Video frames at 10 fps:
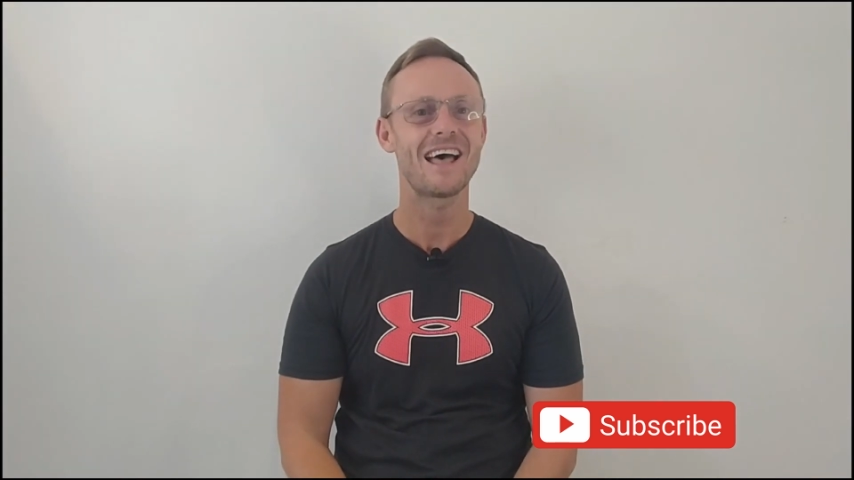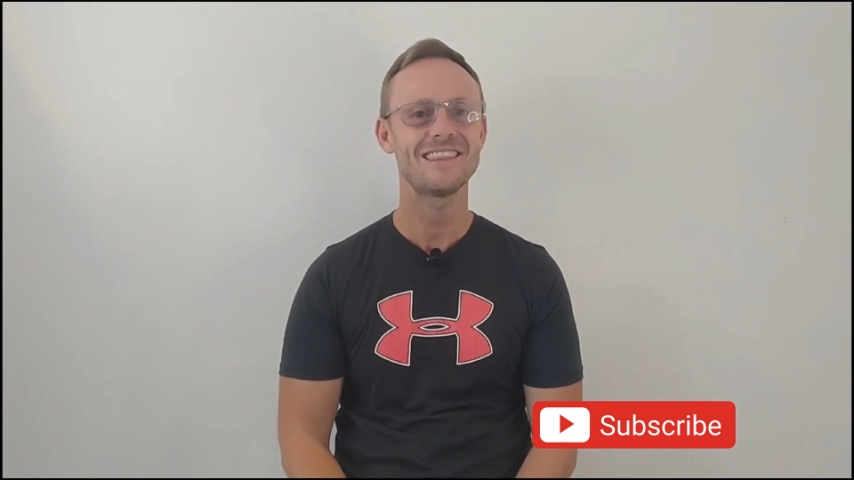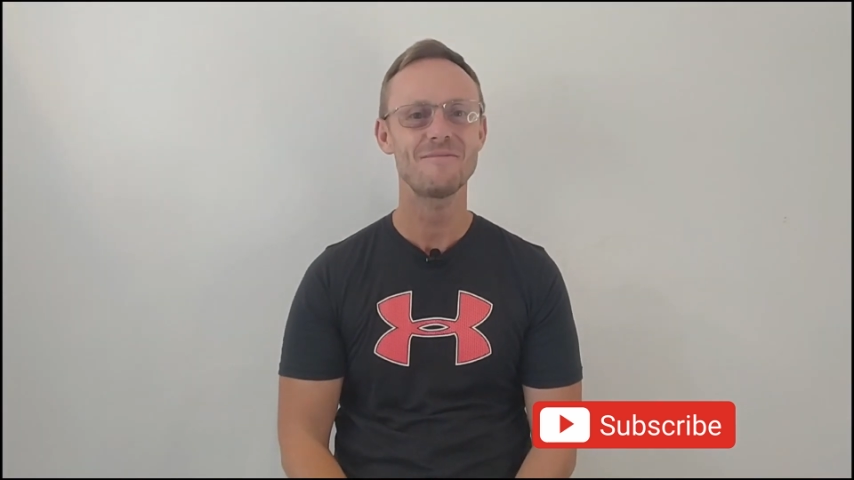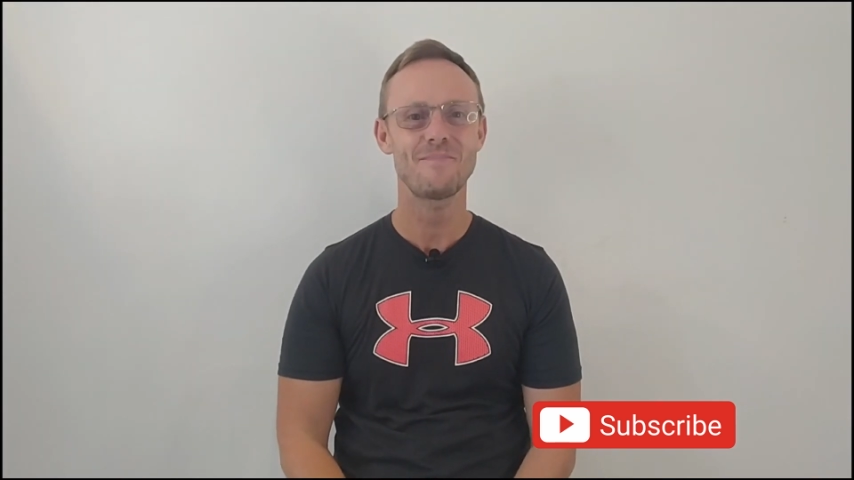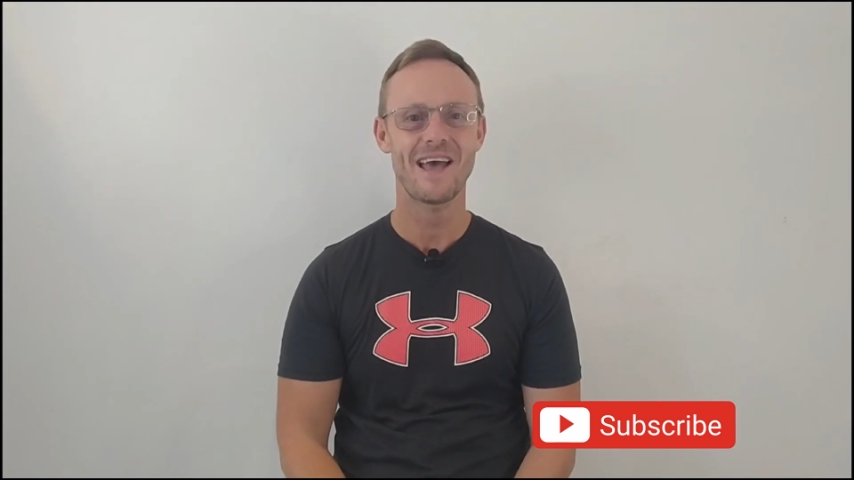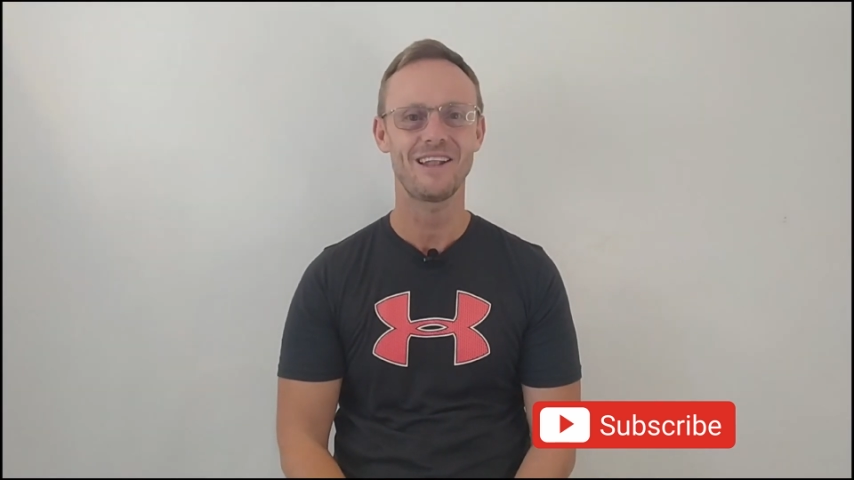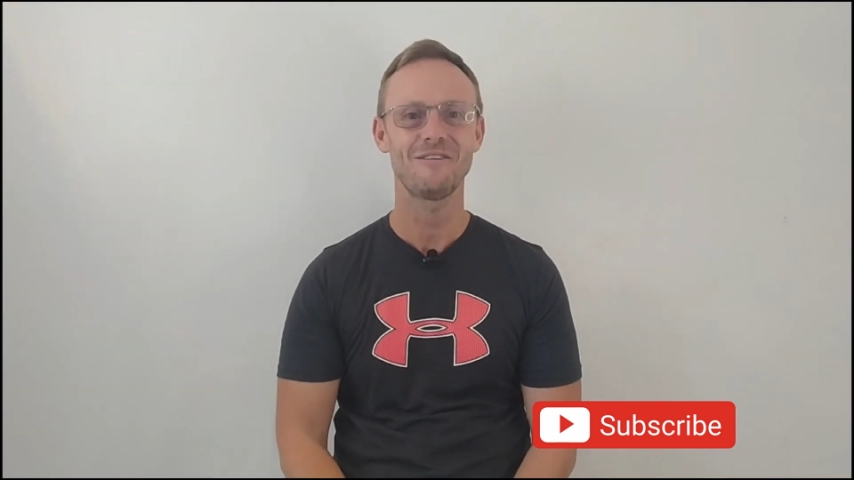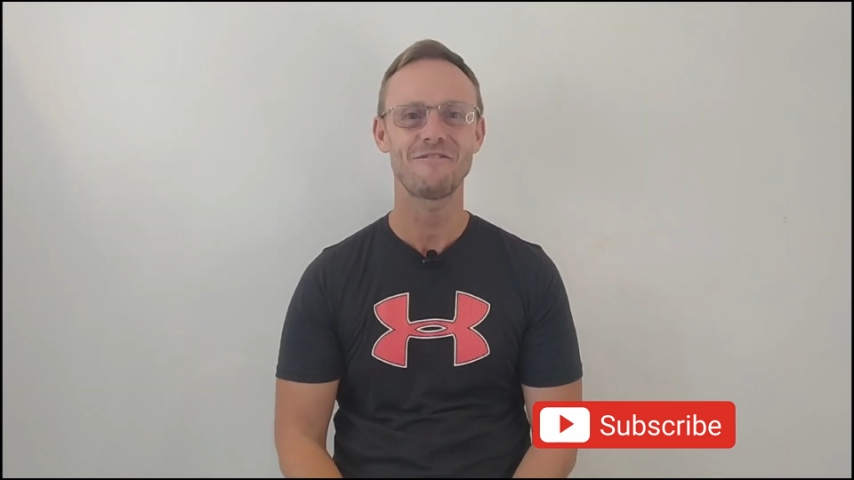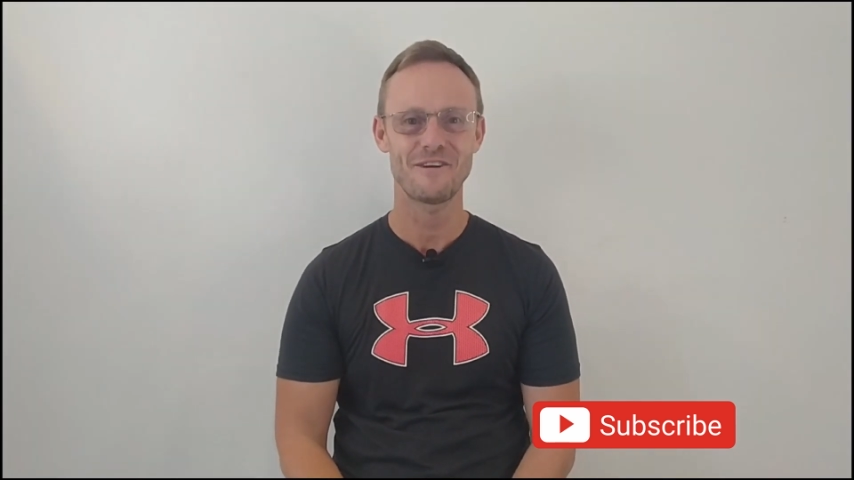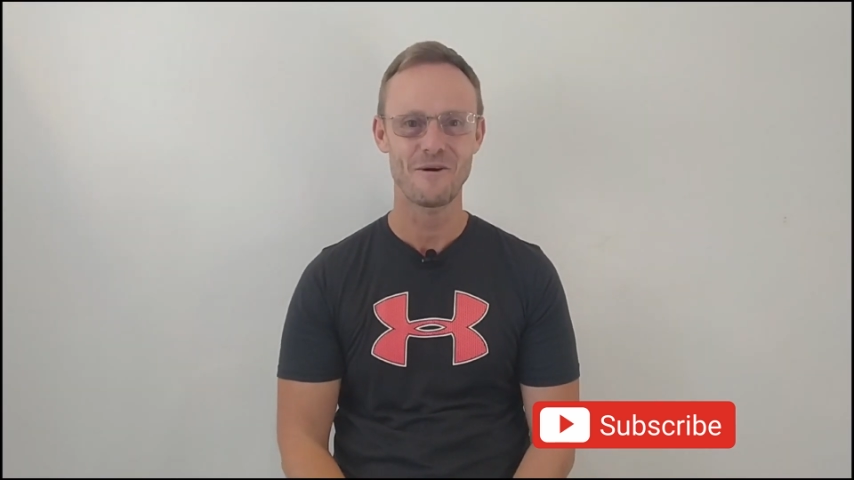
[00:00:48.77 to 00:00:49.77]
and the
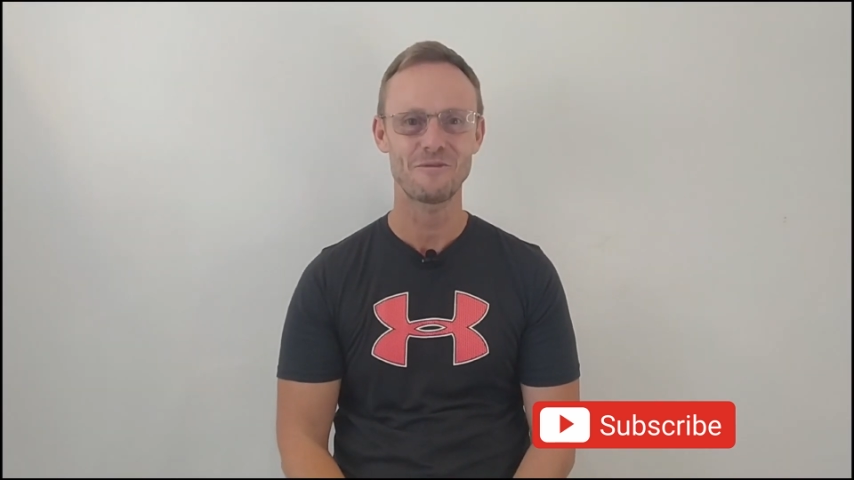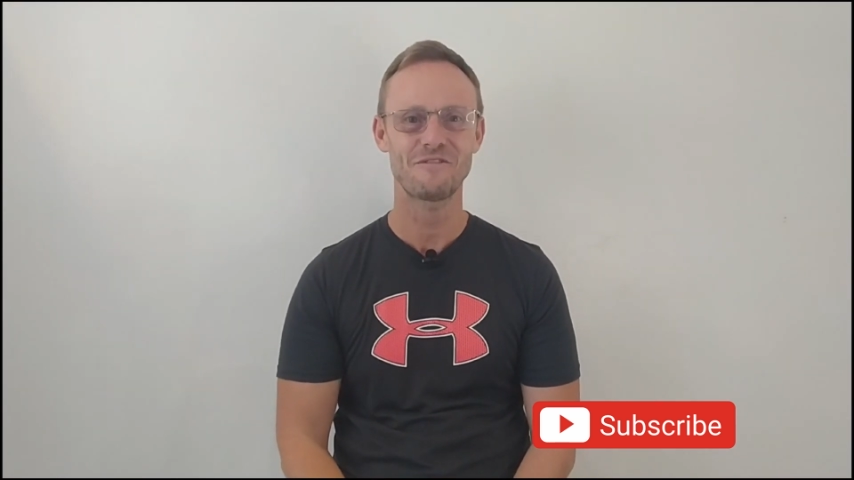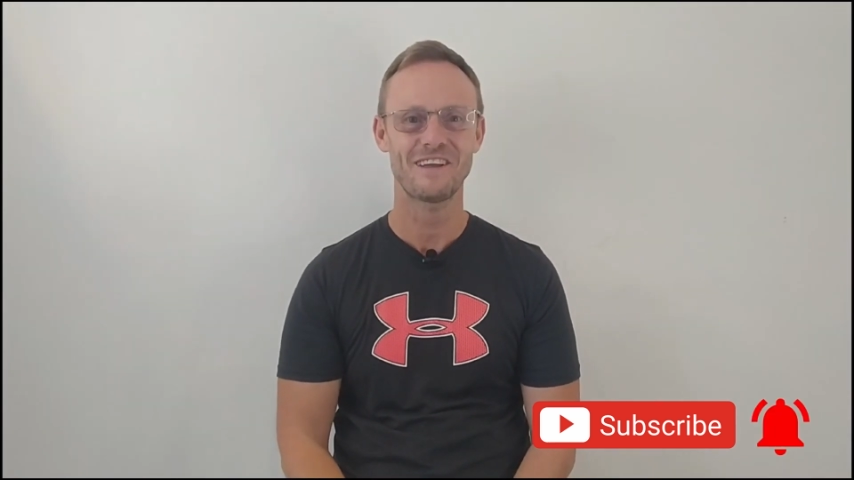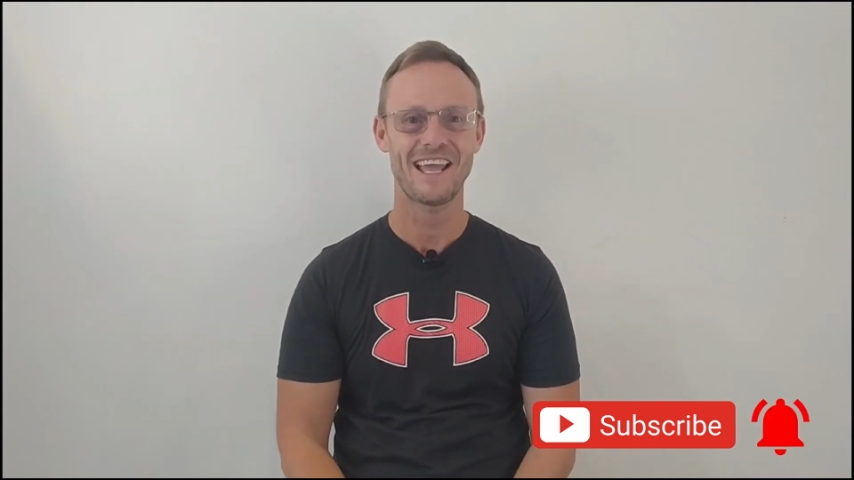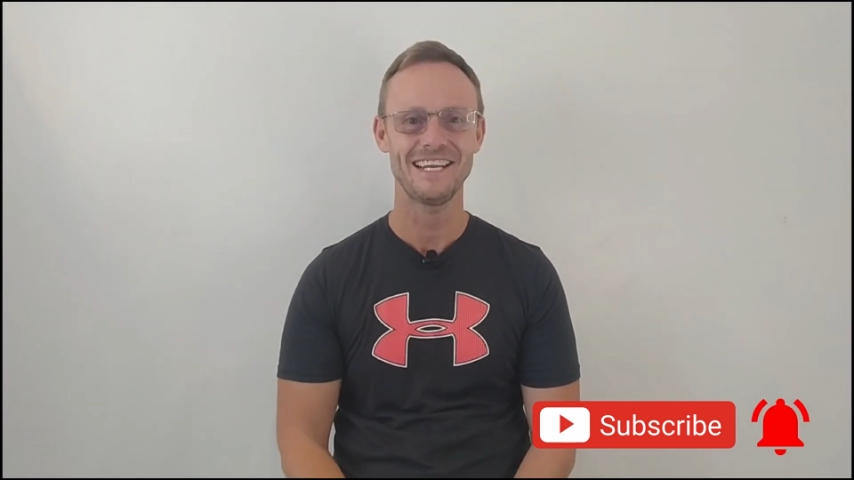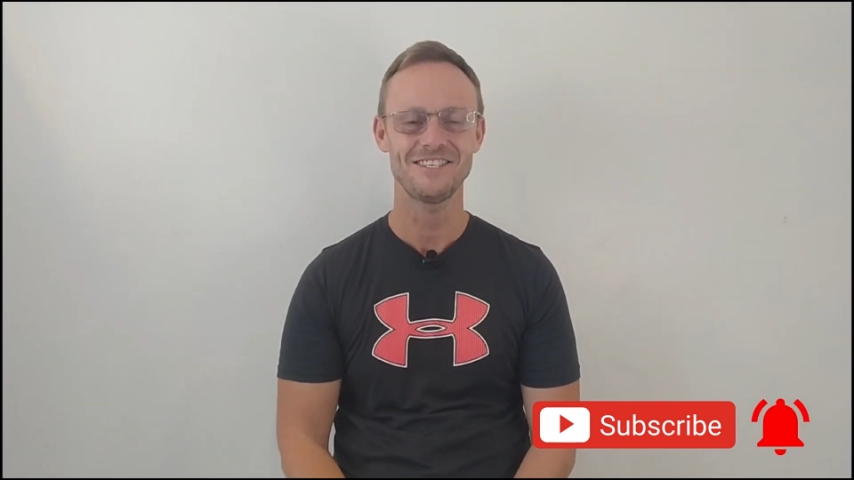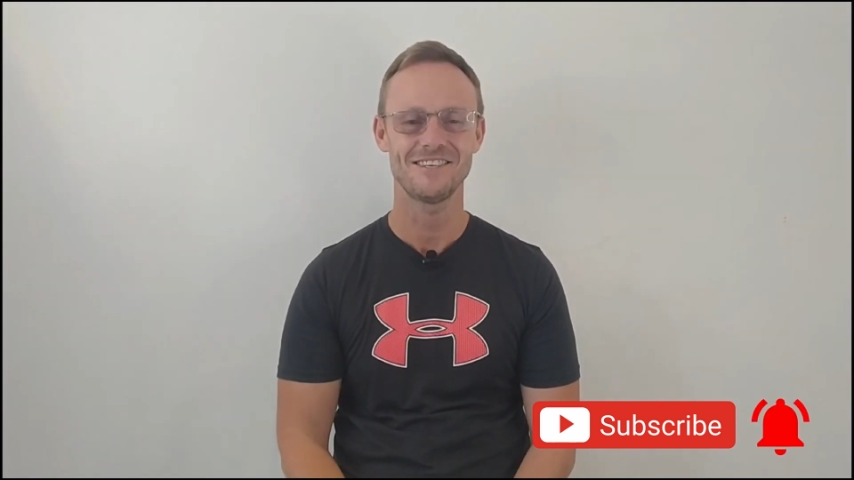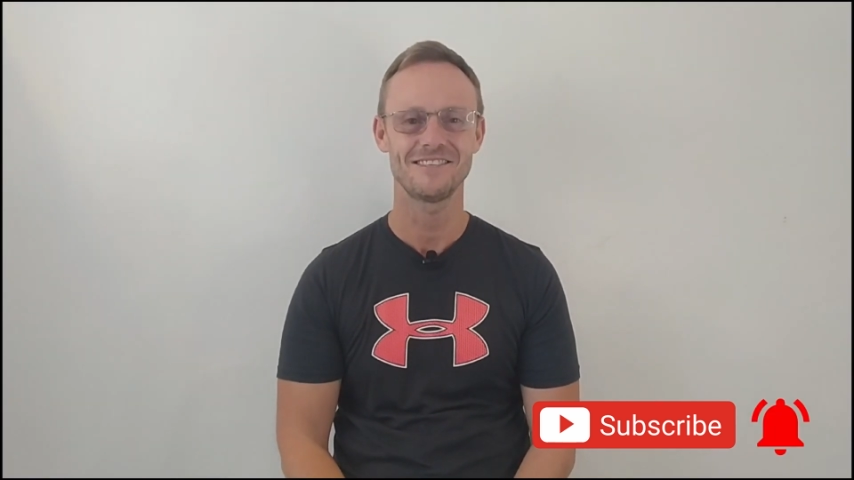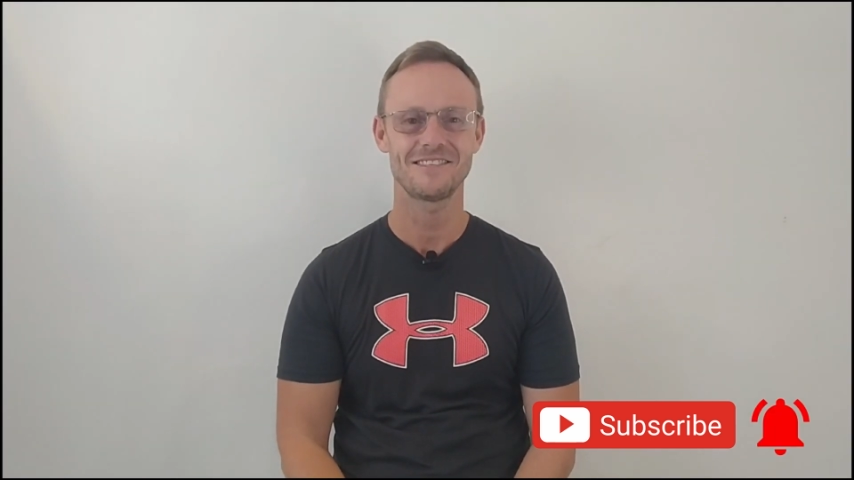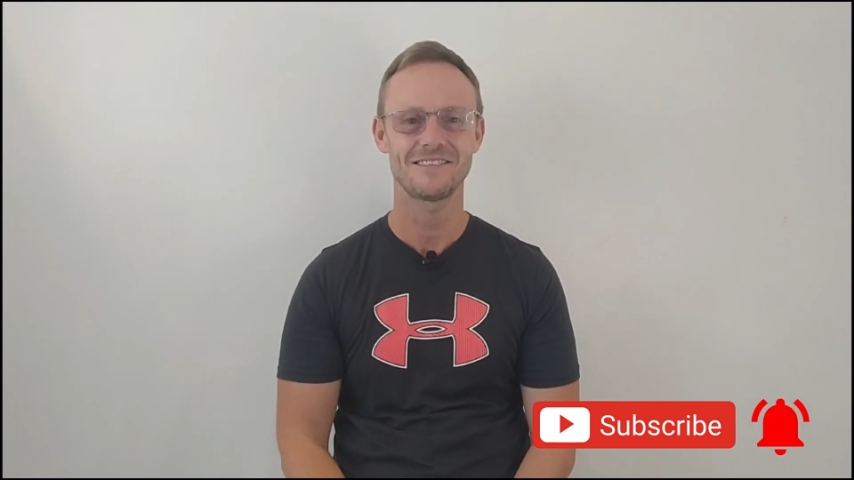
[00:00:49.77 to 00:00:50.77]
bell for
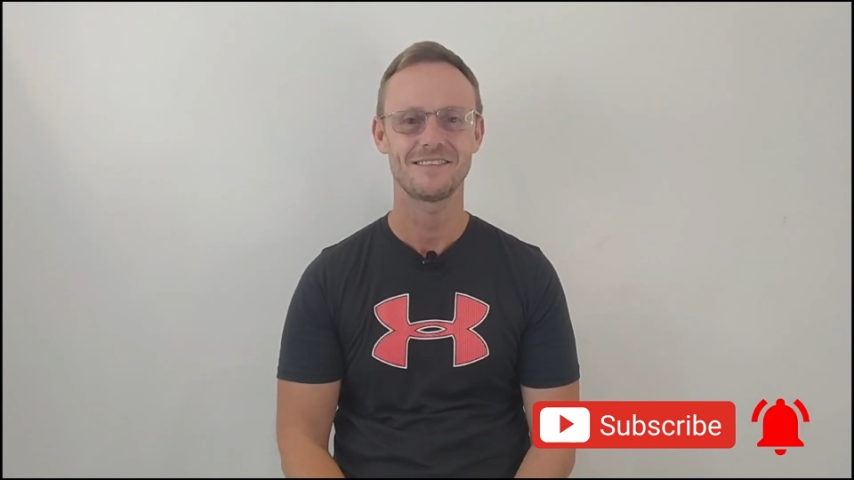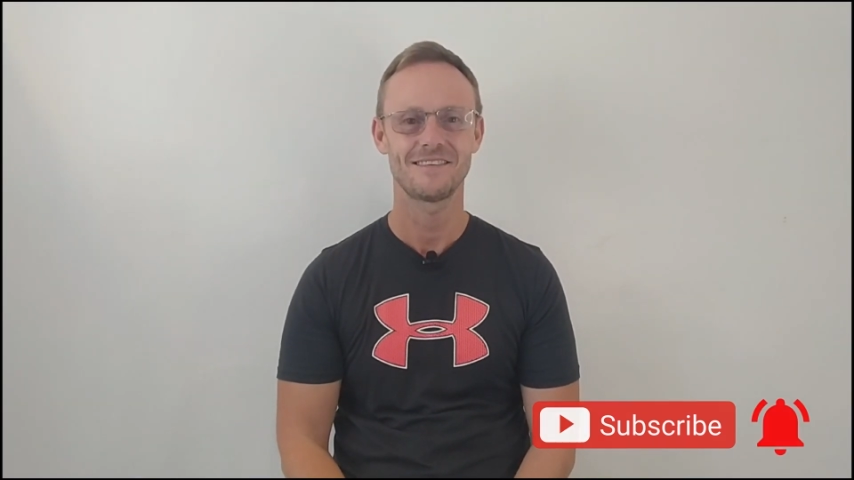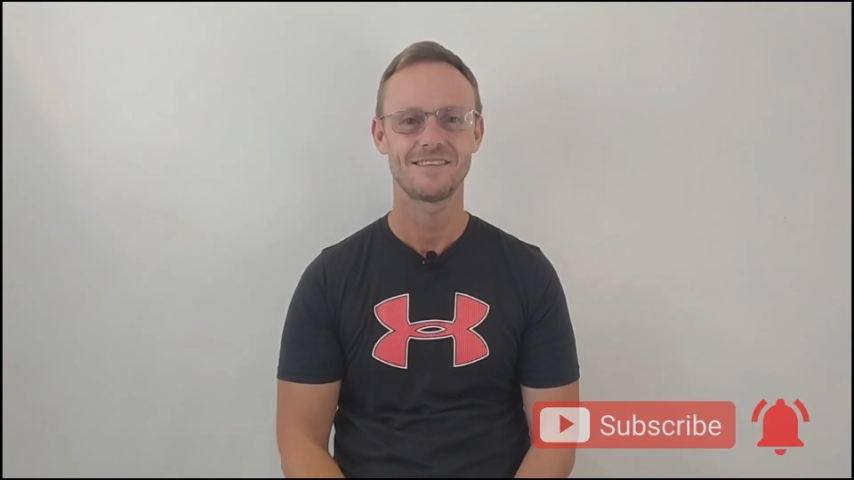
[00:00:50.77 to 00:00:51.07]
notifications.